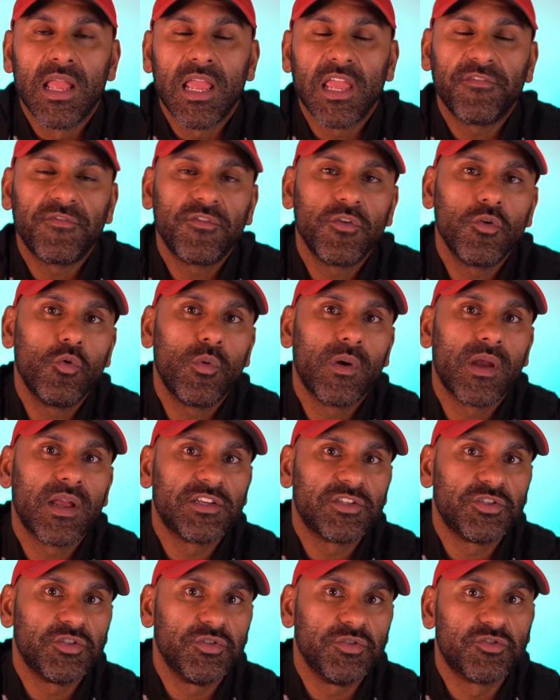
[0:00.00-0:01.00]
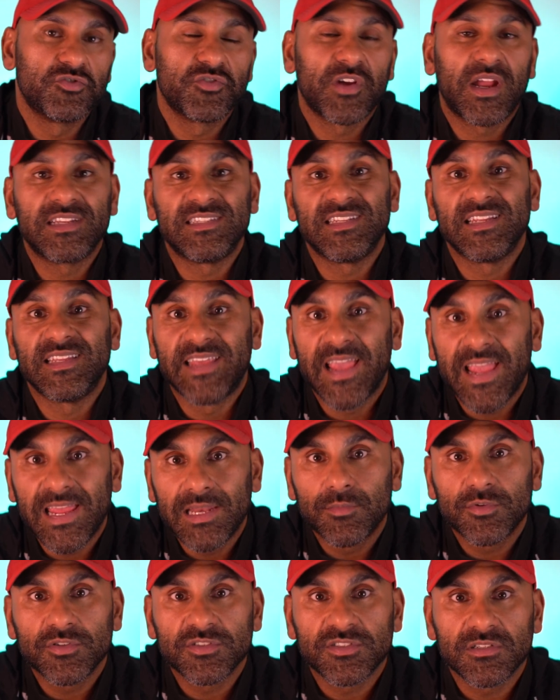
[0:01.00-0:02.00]
if you were to try to
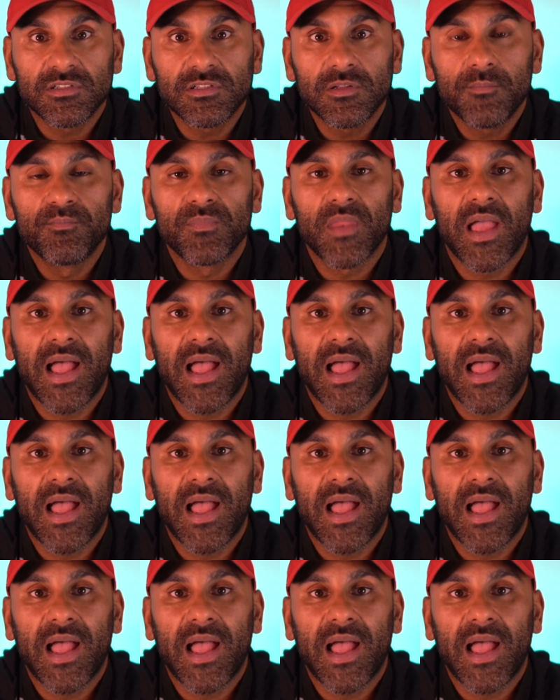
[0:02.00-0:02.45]
gain muscle,